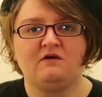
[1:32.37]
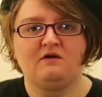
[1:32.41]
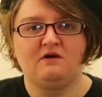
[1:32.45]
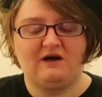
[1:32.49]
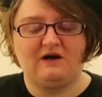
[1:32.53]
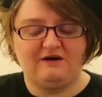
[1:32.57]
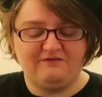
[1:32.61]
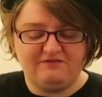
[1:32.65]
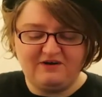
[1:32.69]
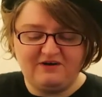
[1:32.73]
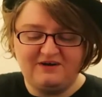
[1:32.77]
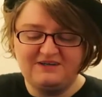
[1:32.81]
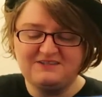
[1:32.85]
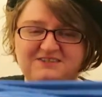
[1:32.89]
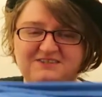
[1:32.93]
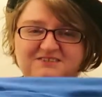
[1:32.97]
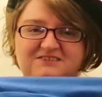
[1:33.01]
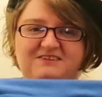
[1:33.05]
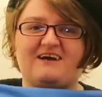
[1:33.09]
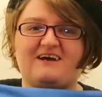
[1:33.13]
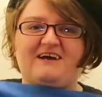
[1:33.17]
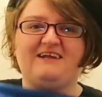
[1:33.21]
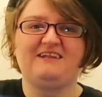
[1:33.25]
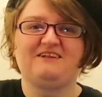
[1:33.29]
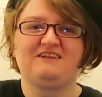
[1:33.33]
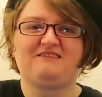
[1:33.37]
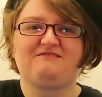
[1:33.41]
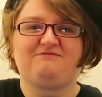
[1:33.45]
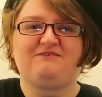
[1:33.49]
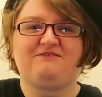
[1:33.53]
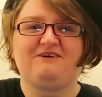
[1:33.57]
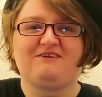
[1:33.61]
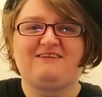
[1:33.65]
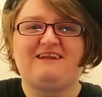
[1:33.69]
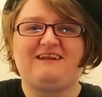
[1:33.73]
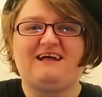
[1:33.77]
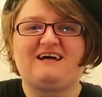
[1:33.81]
I forgot to say this
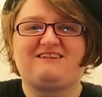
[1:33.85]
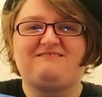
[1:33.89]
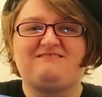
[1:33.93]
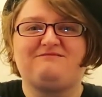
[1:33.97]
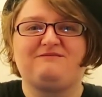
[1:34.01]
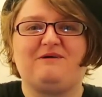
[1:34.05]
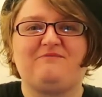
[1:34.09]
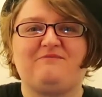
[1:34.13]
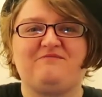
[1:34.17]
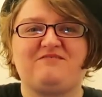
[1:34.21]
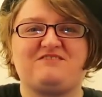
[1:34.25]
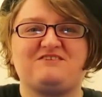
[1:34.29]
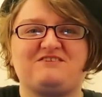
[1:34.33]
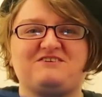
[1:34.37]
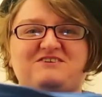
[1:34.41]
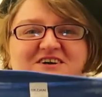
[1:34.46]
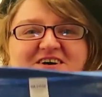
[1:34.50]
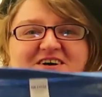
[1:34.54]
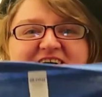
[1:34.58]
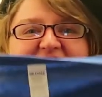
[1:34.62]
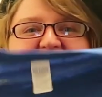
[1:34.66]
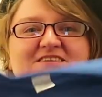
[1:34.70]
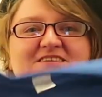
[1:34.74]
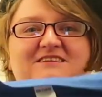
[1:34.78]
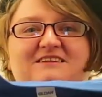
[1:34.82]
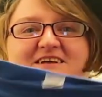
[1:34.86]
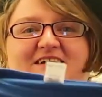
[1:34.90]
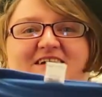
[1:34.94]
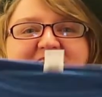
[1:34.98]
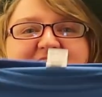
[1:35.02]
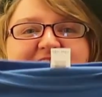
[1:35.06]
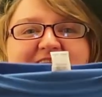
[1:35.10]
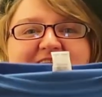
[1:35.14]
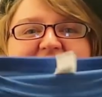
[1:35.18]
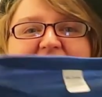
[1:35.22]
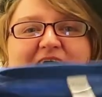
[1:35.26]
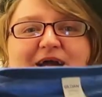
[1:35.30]
was last month's shirt, the
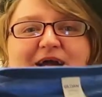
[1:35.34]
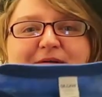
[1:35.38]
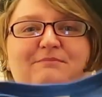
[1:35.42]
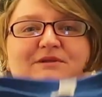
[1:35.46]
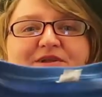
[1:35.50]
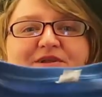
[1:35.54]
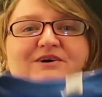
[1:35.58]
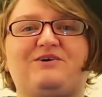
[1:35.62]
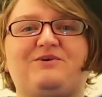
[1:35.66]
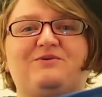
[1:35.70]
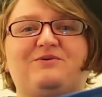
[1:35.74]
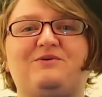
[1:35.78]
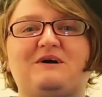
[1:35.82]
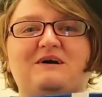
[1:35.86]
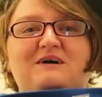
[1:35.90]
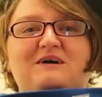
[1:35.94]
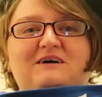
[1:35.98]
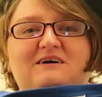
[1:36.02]
uh, light blue